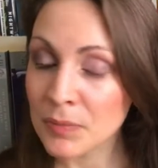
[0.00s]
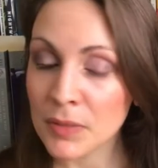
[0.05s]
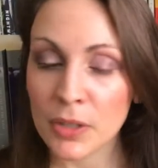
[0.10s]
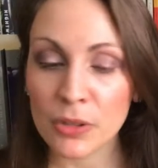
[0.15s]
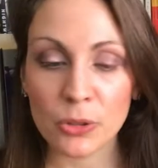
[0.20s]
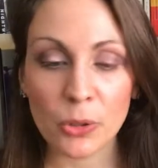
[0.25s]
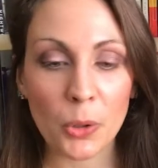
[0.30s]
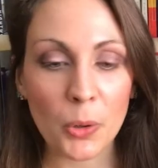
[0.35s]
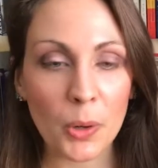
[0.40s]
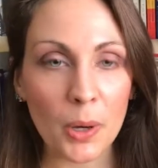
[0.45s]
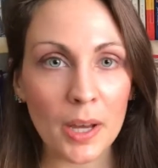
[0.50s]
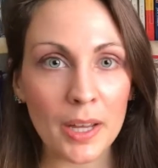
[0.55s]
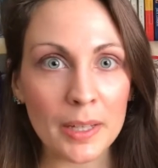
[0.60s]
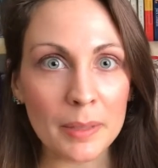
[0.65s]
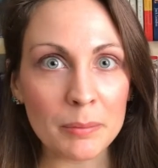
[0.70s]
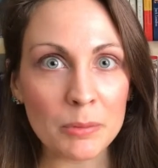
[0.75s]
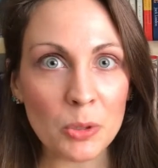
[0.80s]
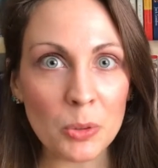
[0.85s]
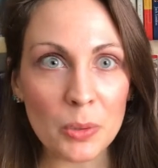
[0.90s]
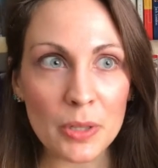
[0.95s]
So
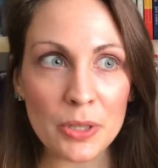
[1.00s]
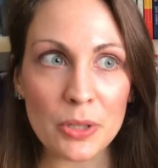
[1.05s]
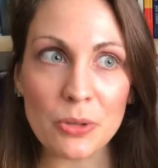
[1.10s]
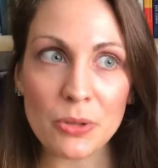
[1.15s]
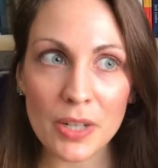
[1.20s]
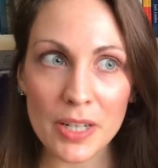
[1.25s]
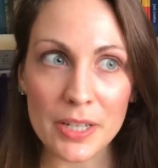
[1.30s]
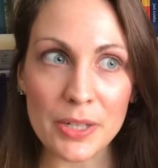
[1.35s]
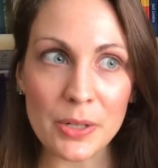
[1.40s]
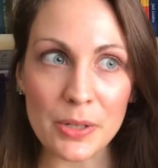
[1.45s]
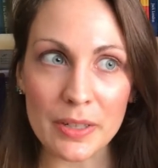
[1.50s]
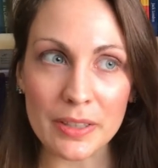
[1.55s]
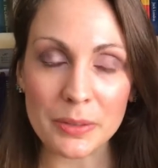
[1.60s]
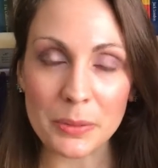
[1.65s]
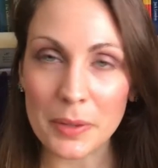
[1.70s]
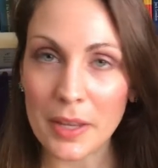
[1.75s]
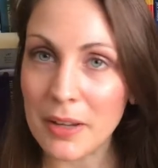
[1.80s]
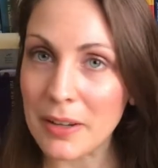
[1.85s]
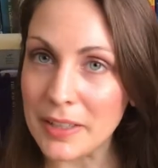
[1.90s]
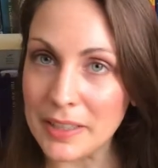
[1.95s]
I'm going to try to do this
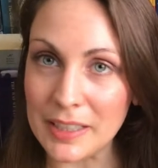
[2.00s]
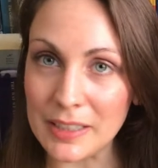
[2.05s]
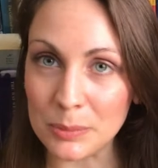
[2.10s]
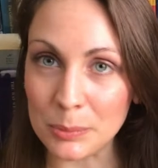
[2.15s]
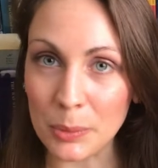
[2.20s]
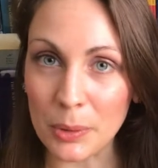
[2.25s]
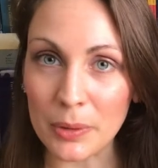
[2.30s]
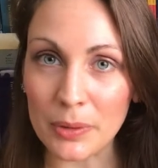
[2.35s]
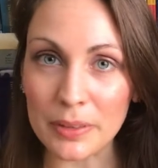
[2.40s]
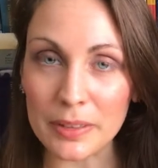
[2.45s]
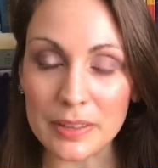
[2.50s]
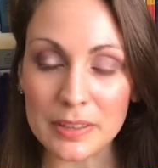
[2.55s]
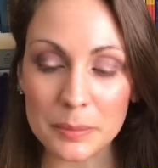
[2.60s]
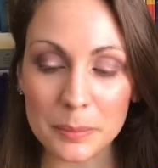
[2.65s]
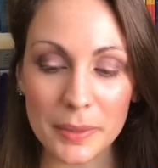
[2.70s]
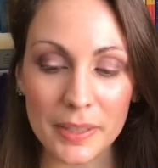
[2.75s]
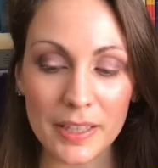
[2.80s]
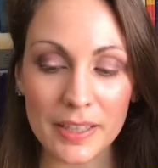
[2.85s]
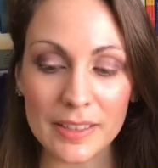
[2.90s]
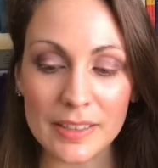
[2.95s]
without any spoilers
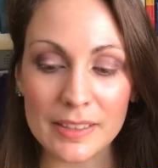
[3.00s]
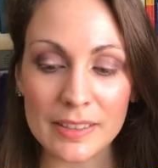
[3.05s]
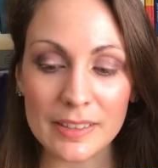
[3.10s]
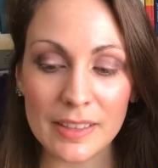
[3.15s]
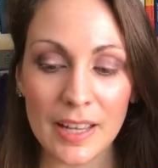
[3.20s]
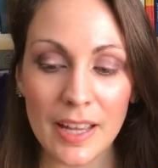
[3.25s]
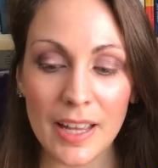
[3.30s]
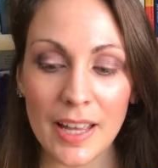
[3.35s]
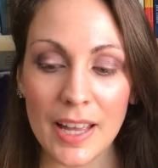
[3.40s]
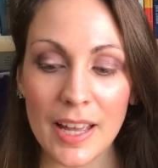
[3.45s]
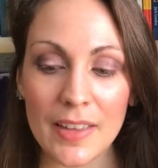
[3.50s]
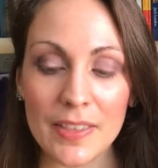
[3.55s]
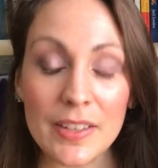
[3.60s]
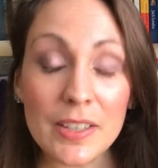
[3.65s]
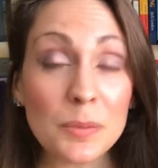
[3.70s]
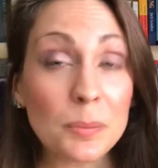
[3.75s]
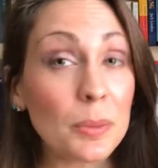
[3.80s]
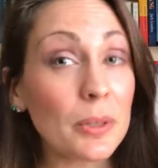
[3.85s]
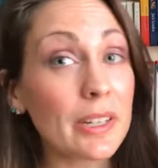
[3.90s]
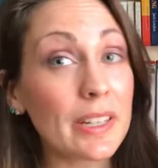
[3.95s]
because
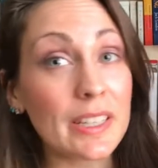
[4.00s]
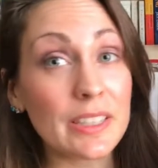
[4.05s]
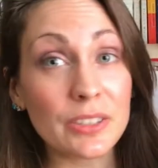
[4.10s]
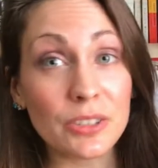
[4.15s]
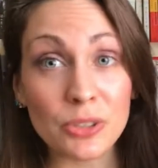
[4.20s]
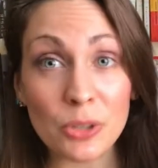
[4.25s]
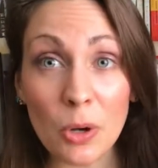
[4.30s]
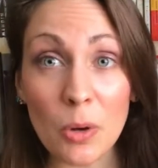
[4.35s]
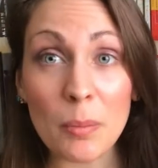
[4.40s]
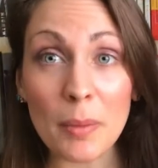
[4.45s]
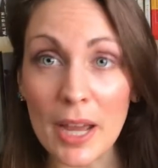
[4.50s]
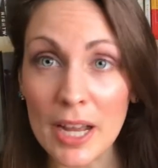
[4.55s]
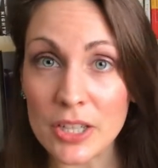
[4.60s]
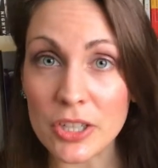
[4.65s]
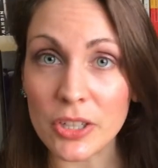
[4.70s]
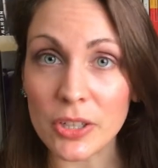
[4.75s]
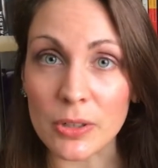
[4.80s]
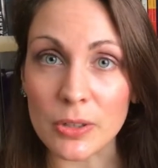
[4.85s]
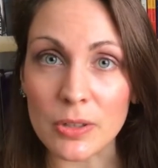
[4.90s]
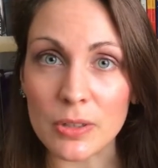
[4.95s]
this book is so
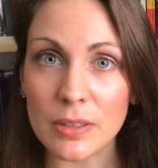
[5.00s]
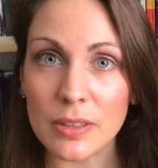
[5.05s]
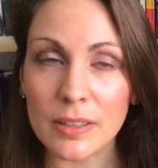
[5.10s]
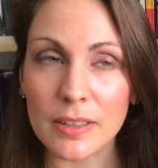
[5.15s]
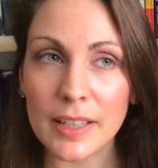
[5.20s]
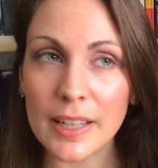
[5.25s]
magical.